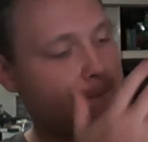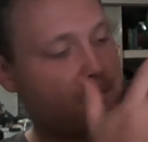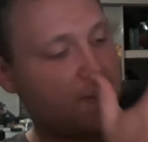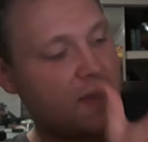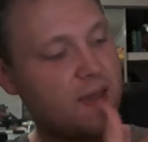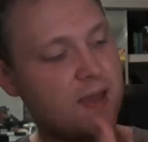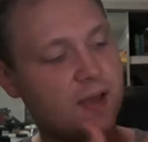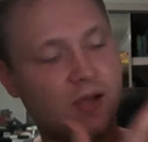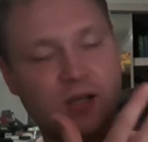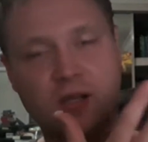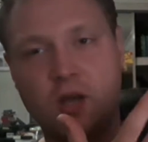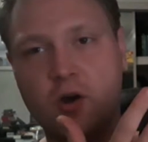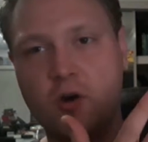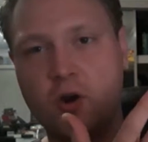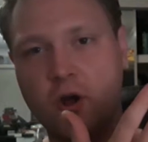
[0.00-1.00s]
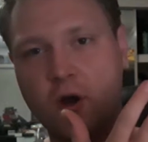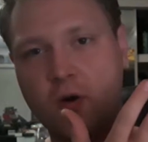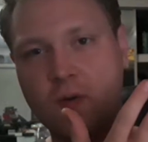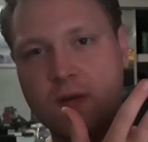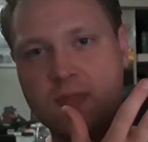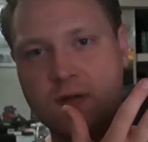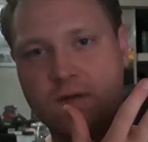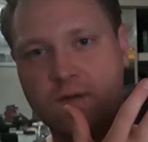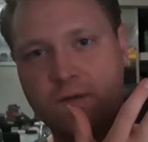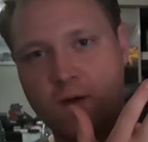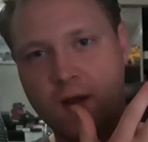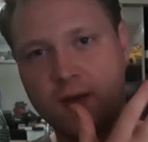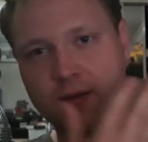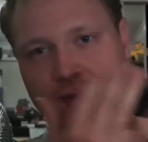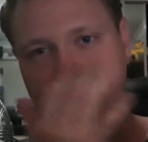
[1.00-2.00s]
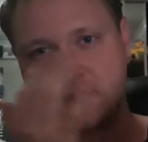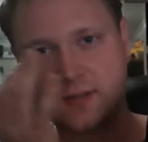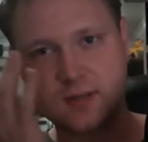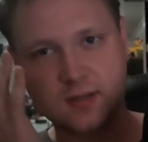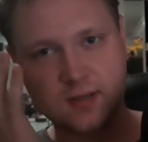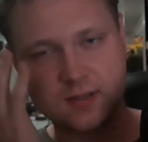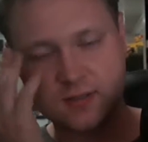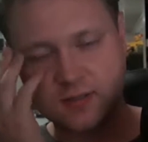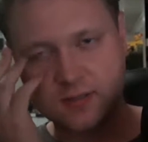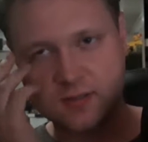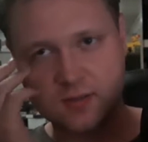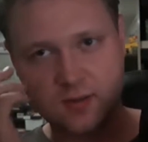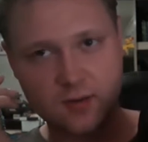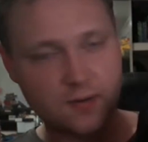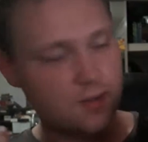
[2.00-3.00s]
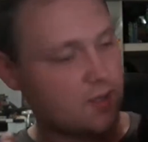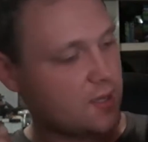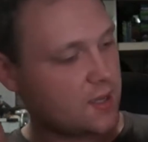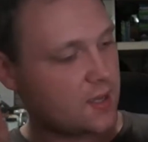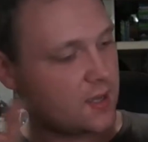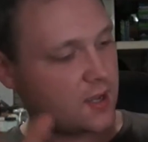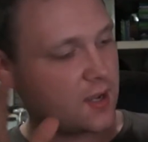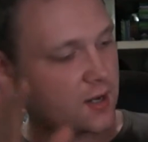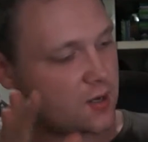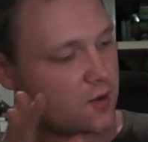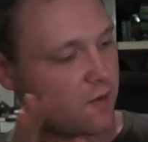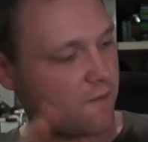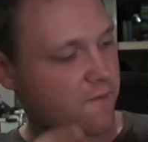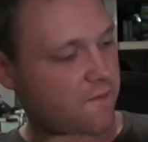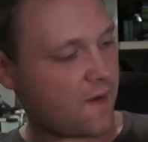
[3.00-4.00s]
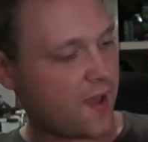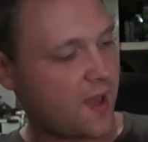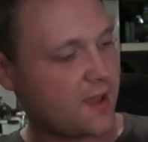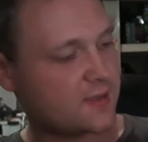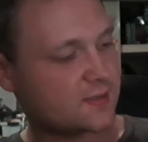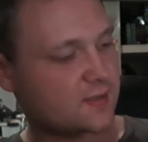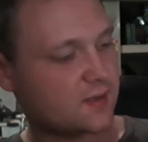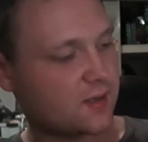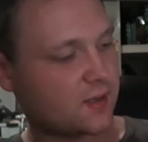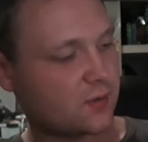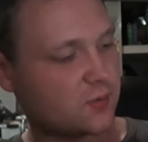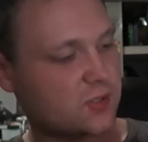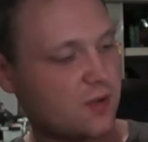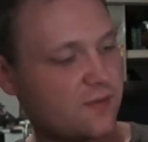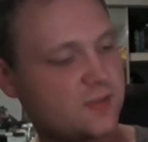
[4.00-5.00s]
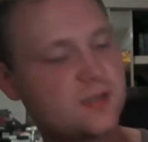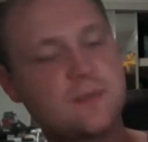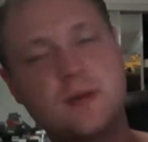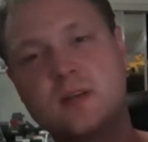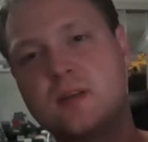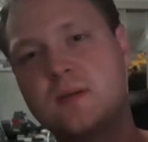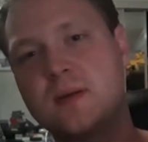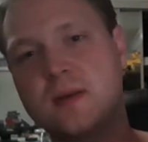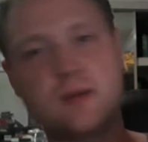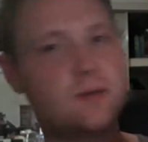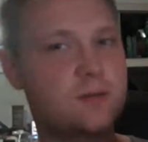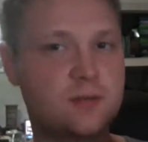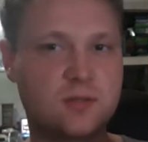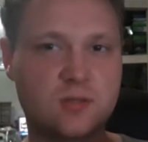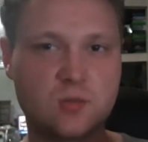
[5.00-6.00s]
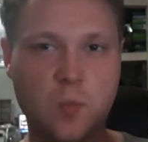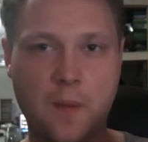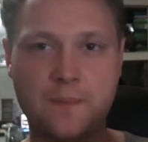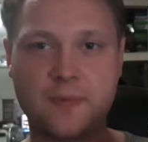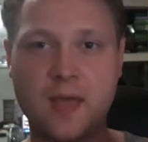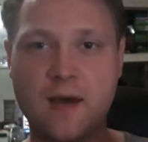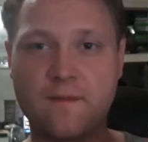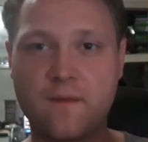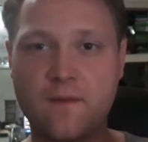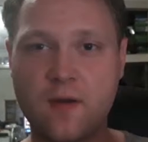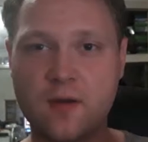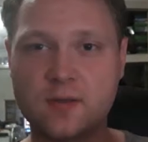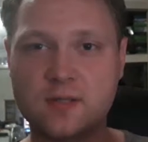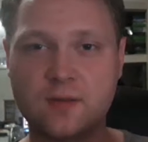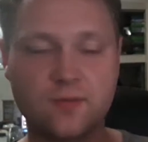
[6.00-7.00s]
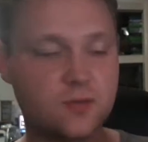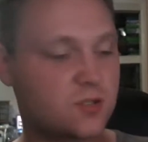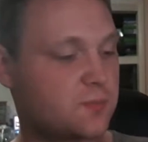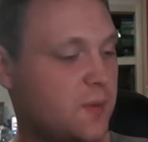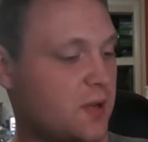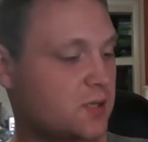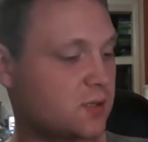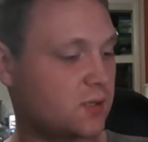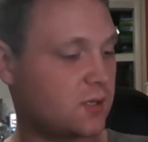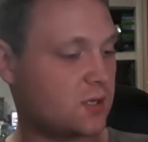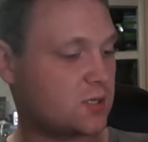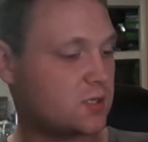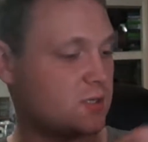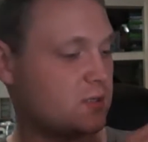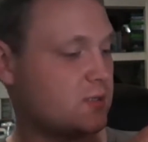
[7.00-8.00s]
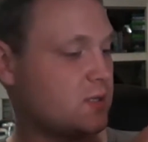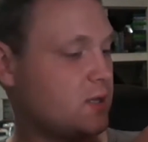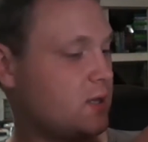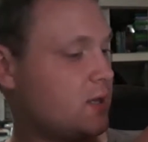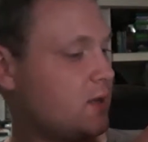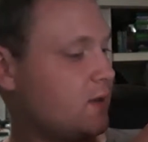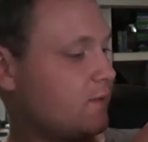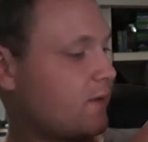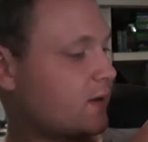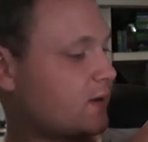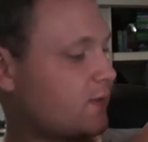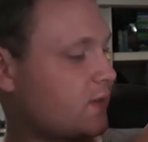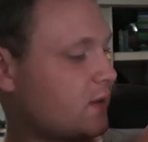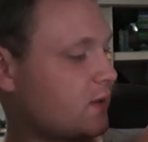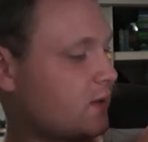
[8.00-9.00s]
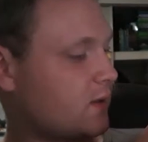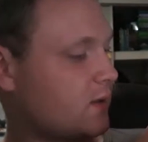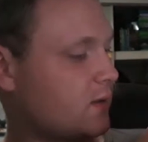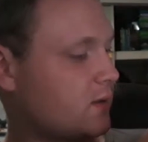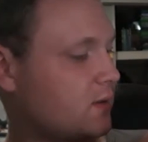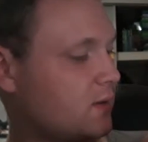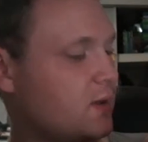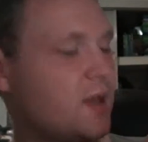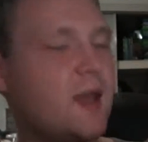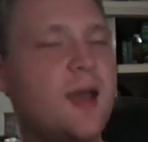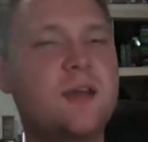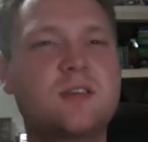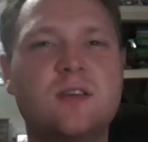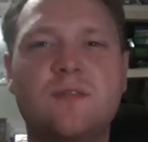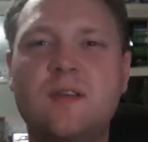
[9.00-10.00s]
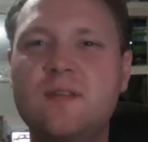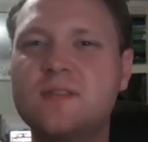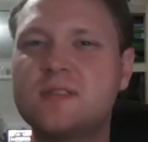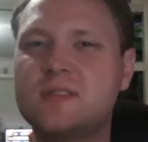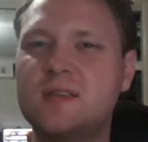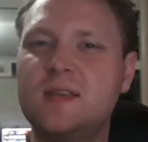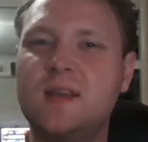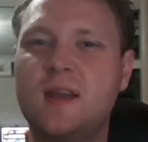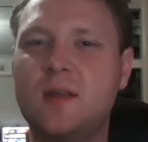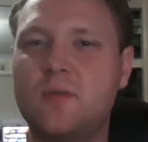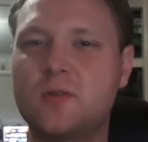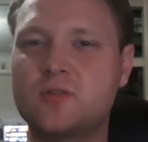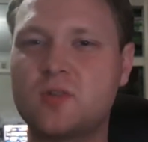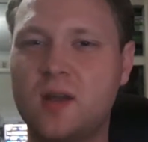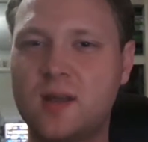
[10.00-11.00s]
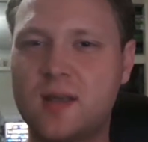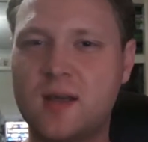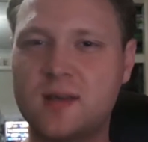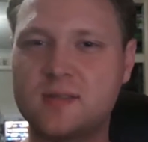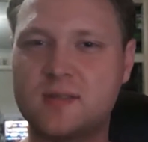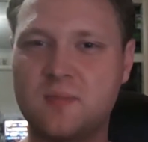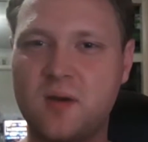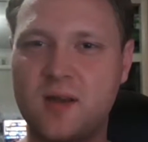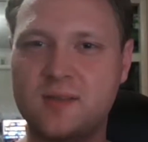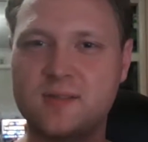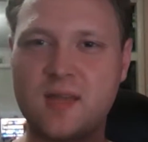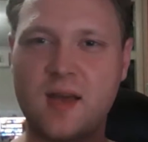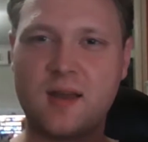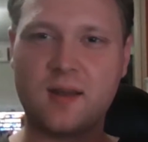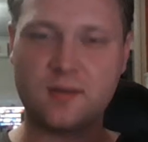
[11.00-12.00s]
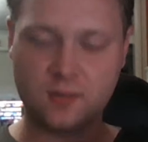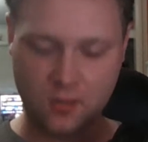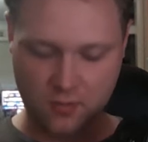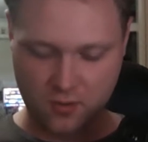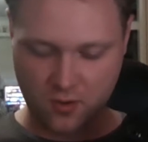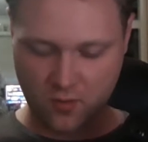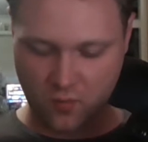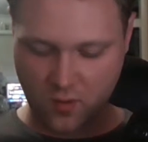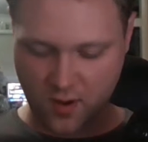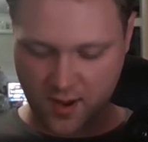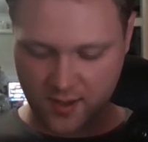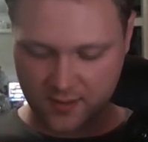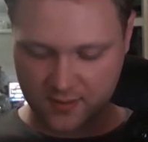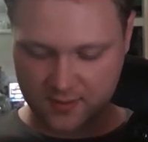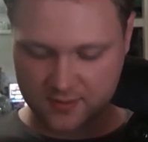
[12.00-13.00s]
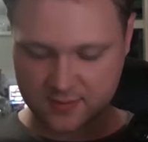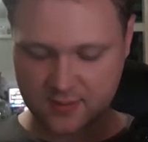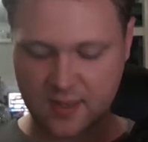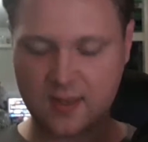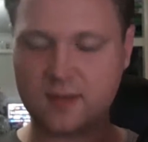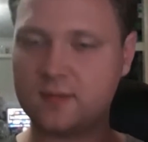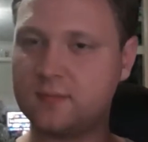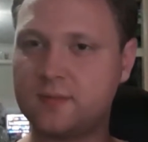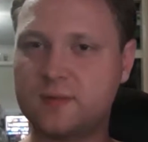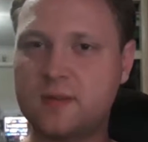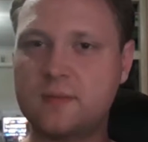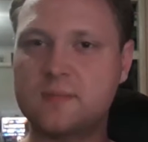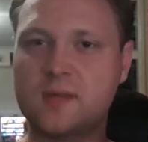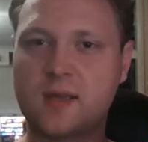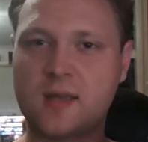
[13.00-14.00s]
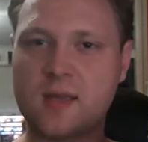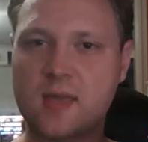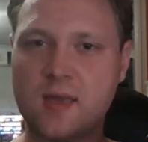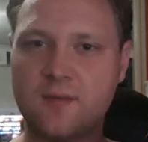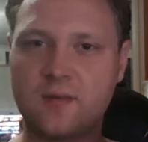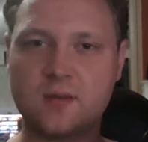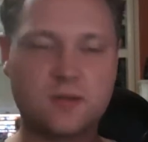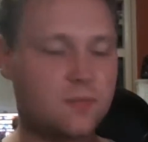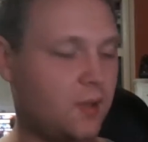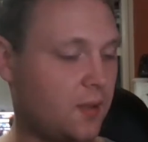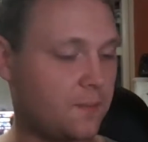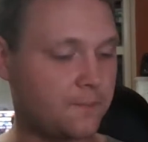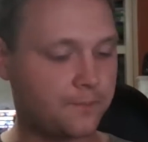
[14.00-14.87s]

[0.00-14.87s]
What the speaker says: big logo in the front that's kind of just sort of in your face, and like it was obviously meant to be swapped out for various different special editions. In fact, I think actually I've never seen anyone try and customize that. I don't know why. That seems like a given to me,